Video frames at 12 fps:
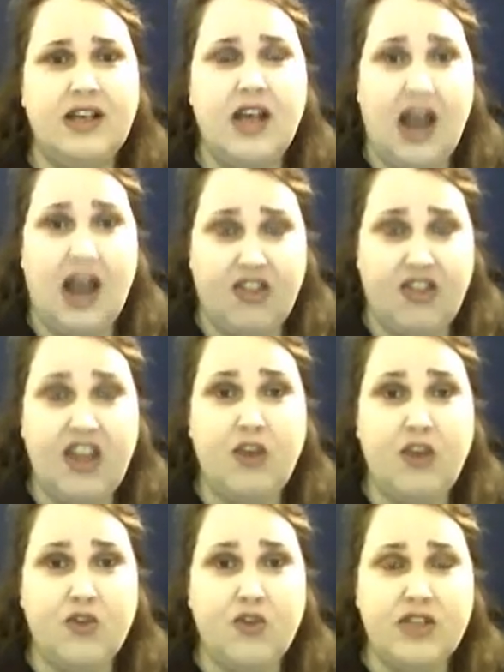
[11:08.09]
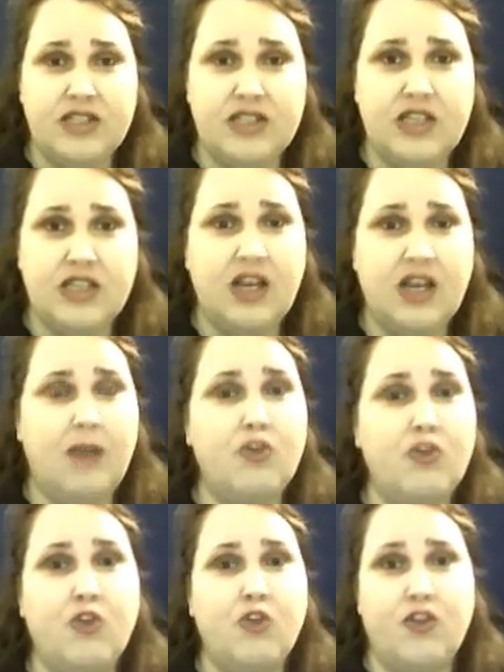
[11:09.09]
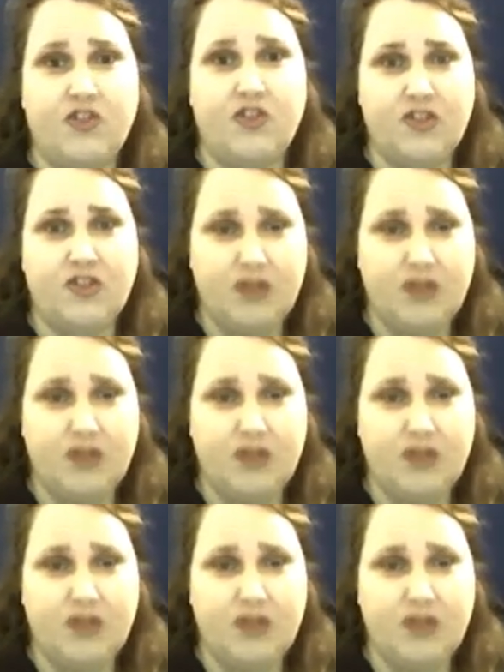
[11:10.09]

I thank you for listening. I'm sure there's